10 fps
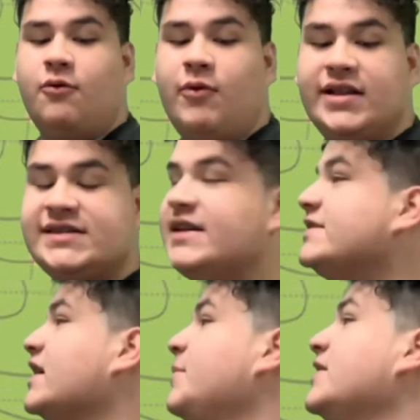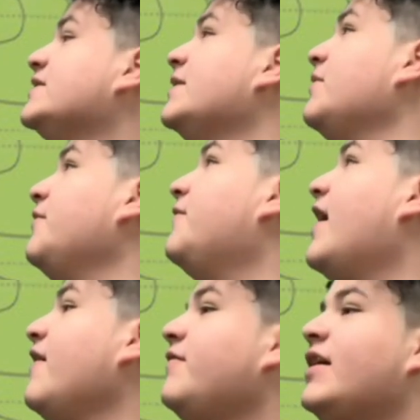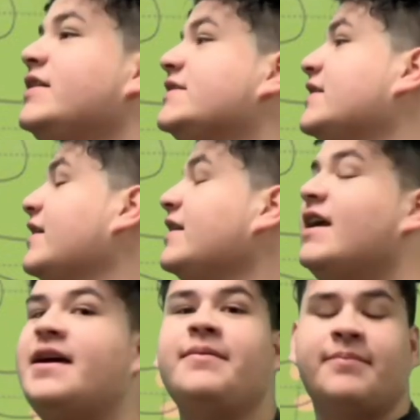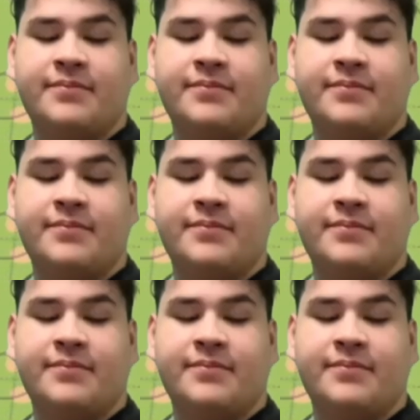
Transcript: Wednesday, it's going to be a 75, nice sunny day.